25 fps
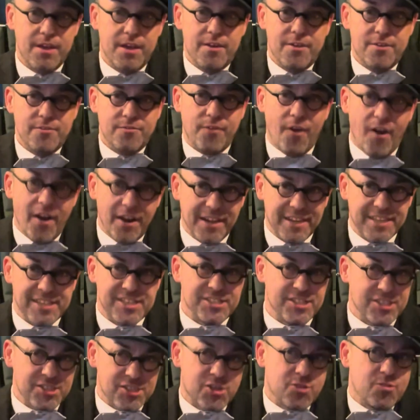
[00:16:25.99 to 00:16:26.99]
Finally,
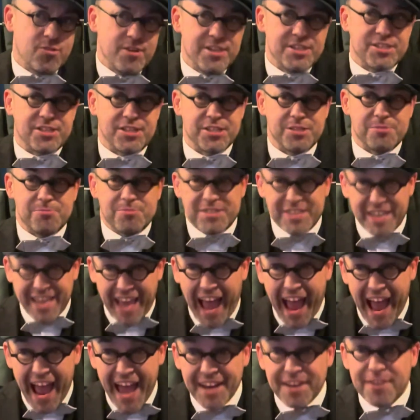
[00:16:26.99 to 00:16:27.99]
such criticism
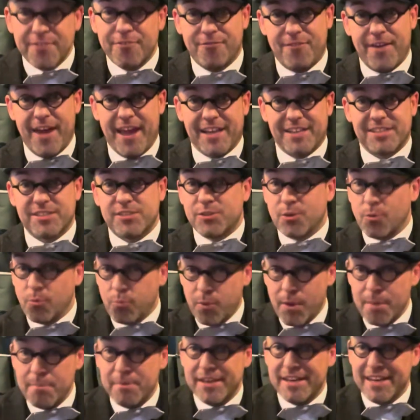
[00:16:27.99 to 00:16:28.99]
can affect the
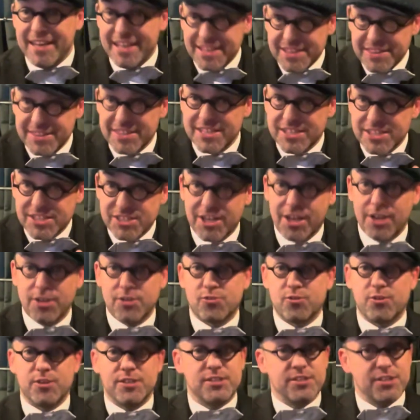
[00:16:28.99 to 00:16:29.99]
women in these
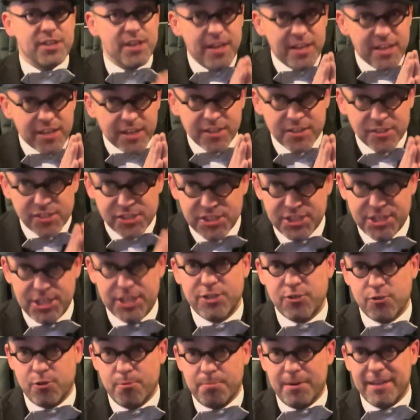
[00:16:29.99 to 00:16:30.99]
countries
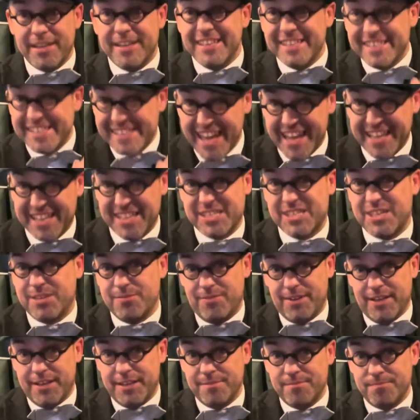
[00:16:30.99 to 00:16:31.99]
considerably
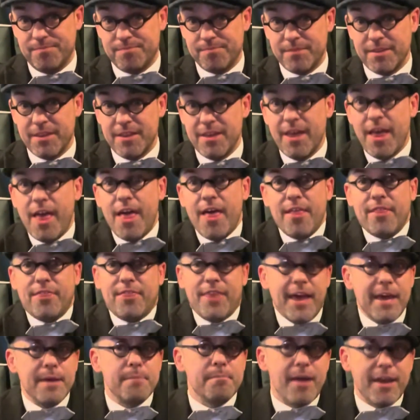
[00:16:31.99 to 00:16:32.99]
negatively.
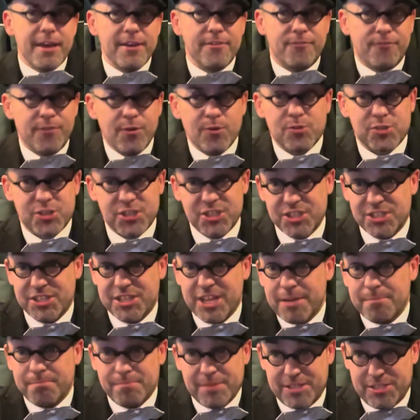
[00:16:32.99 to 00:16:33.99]
They may feel
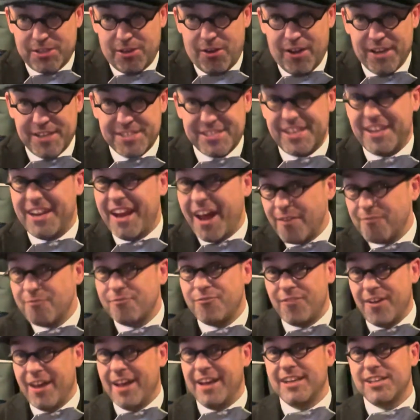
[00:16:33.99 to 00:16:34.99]
stigmatised and
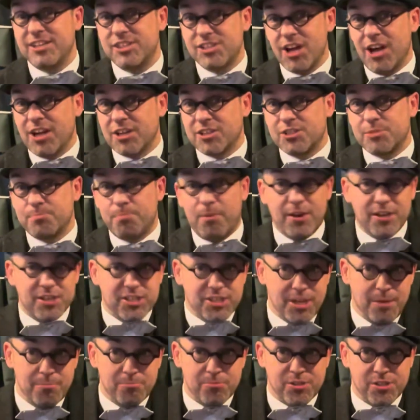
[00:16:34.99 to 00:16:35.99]
unfairly judged by
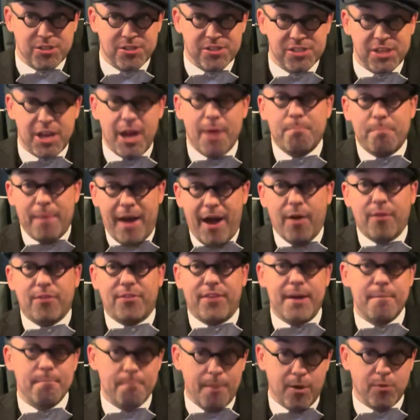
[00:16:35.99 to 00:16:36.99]
assumptions about
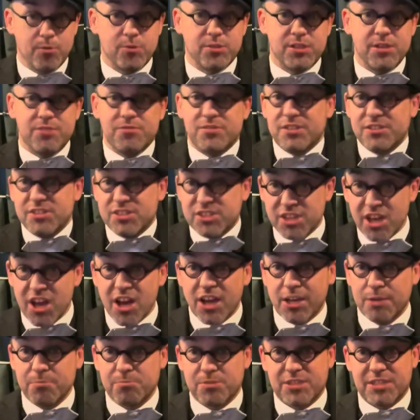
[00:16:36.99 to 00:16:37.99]
their motives and
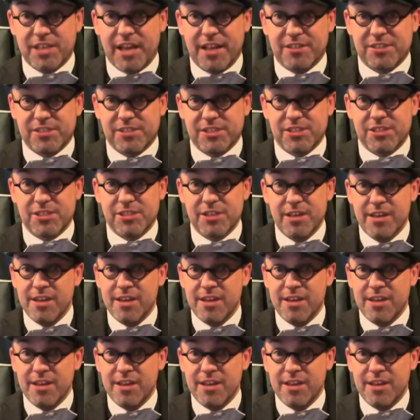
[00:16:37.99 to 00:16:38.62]
circumstances.